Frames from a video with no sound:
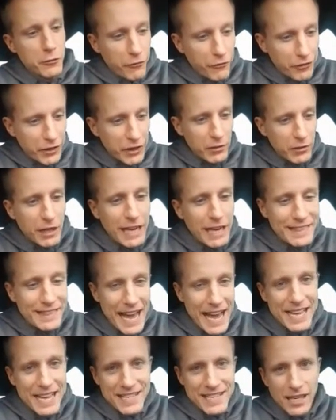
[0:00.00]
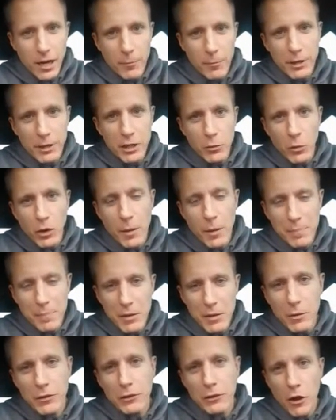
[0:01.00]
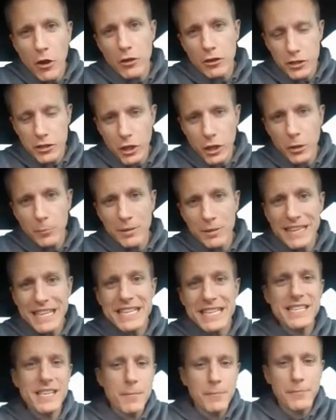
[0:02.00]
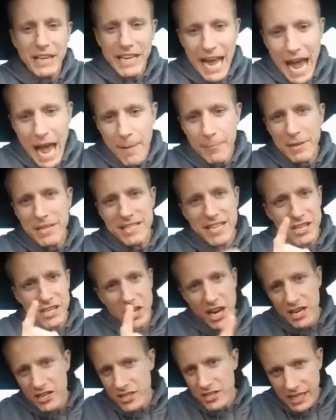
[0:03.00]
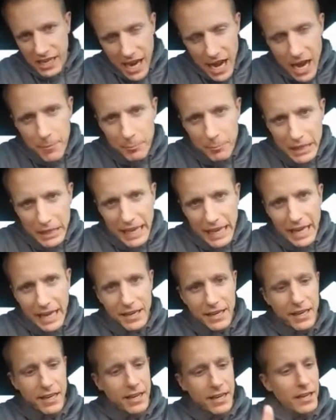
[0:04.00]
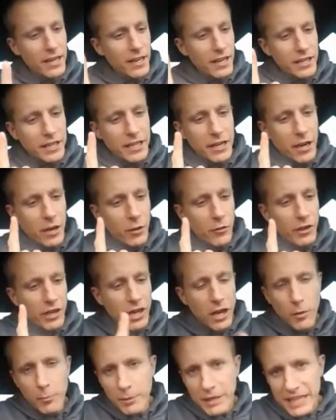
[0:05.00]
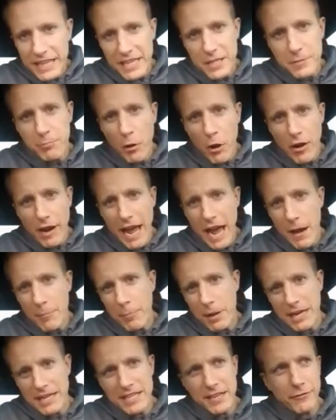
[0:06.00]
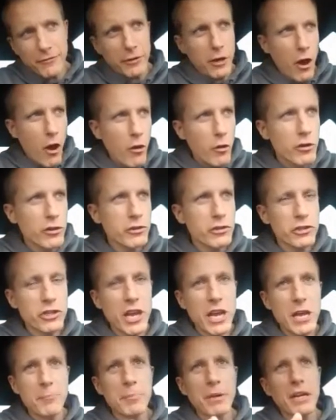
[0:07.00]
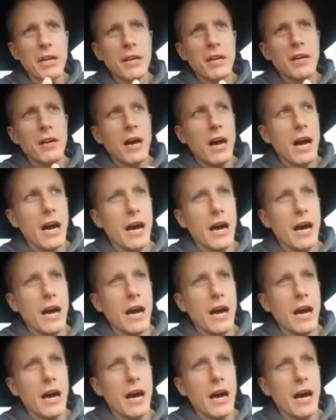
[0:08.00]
and you feel like that's the company you want to be with long term, but then something happens, they change the comp plan, the company gets bought out by different ownership,